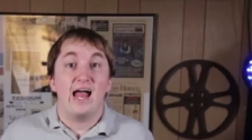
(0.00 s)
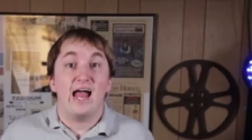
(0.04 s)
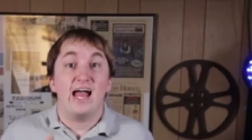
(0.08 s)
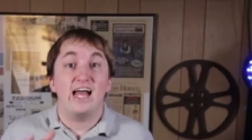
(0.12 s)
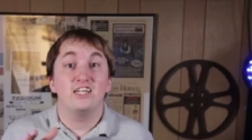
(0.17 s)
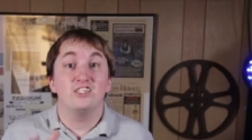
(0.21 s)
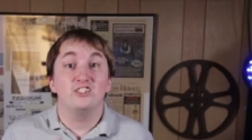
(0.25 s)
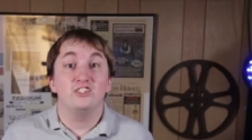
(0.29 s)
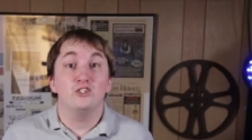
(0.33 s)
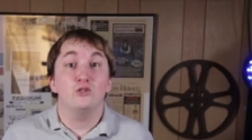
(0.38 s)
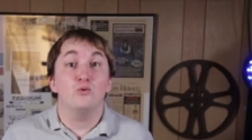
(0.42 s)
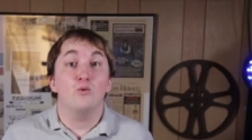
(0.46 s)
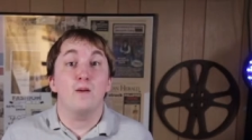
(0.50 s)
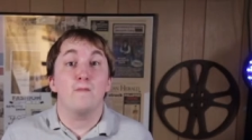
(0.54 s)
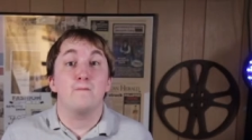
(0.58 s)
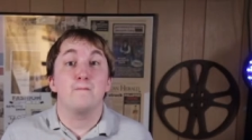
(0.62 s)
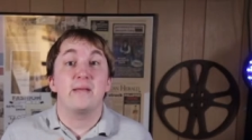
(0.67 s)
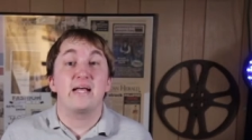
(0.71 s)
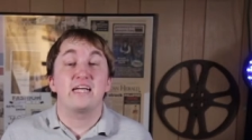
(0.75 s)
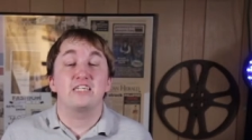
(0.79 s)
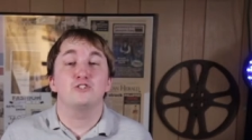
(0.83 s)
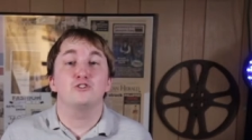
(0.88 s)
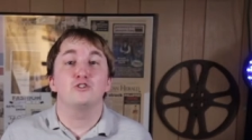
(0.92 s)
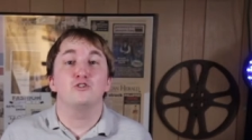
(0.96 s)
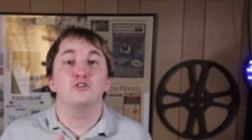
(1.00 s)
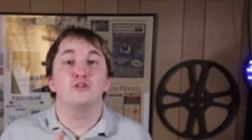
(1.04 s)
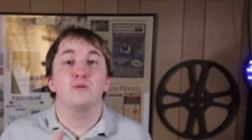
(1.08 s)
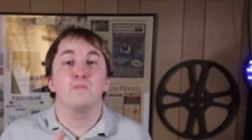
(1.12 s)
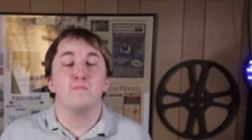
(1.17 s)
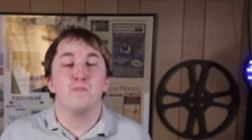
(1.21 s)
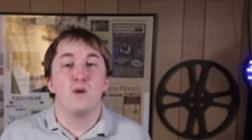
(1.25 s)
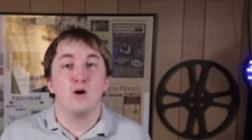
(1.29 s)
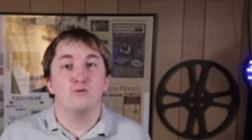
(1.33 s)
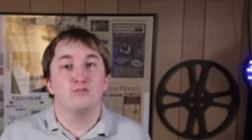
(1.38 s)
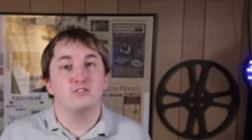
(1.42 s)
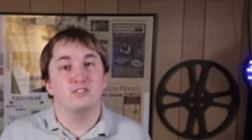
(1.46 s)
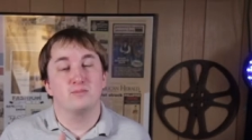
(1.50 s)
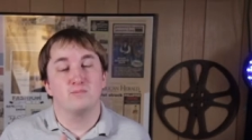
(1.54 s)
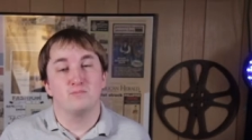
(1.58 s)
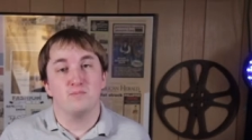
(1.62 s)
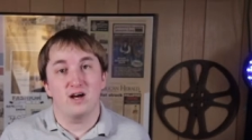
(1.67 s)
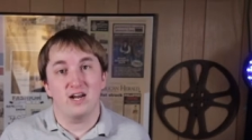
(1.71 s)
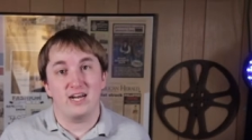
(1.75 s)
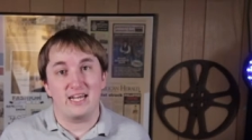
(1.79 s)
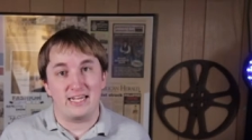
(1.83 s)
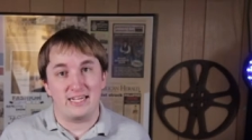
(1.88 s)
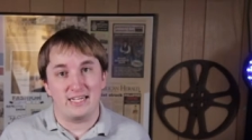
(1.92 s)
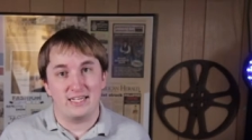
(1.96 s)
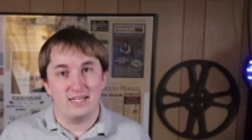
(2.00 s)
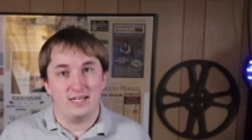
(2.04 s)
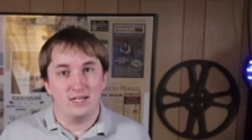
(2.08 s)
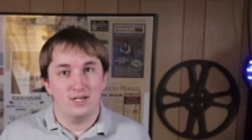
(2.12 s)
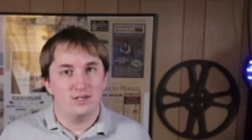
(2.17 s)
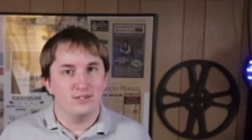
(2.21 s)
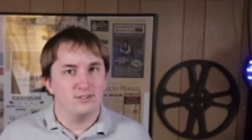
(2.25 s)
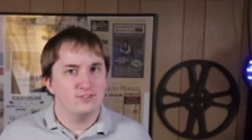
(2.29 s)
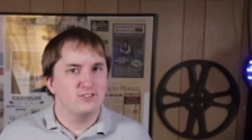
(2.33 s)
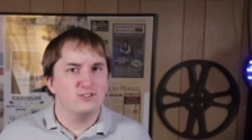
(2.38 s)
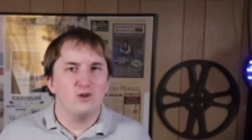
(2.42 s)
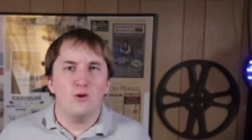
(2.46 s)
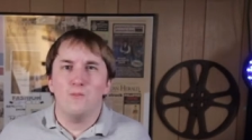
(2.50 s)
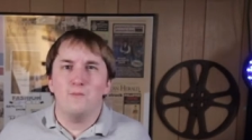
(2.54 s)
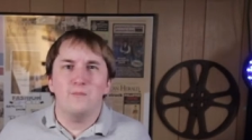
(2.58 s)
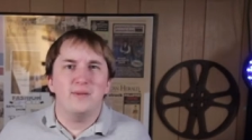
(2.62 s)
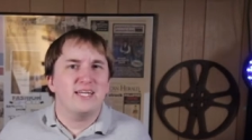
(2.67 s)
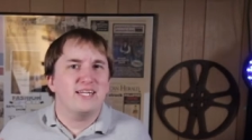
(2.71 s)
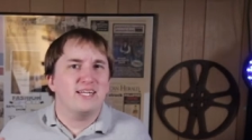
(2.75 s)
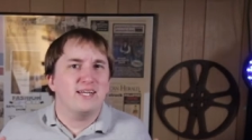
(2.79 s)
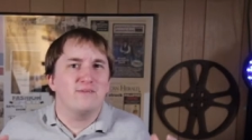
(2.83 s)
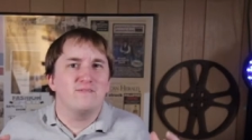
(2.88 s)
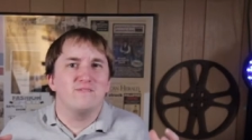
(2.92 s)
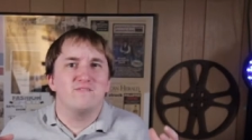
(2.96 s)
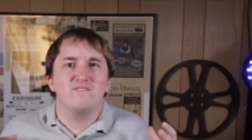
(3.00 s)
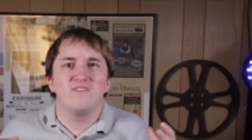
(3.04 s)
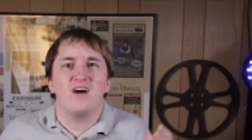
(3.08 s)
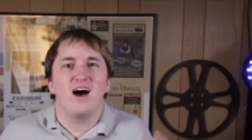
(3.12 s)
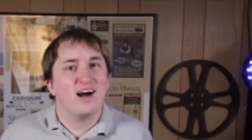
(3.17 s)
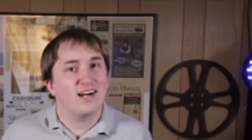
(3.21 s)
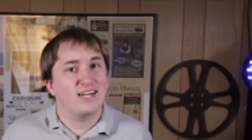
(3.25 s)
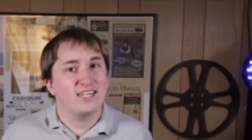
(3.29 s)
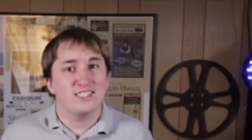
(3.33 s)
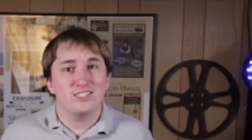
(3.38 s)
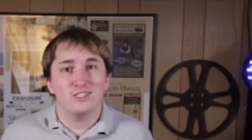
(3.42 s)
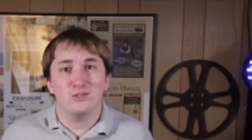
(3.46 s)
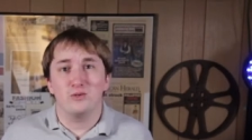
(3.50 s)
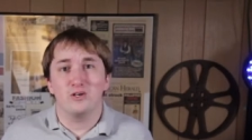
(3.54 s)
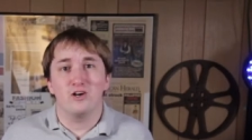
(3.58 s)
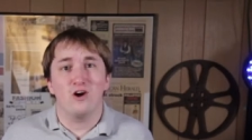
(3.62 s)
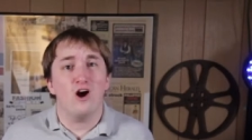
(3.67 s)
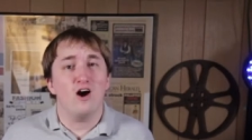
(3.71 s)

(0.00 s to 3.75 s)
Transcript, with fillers: and do what makes you the most money. Don't be confined to an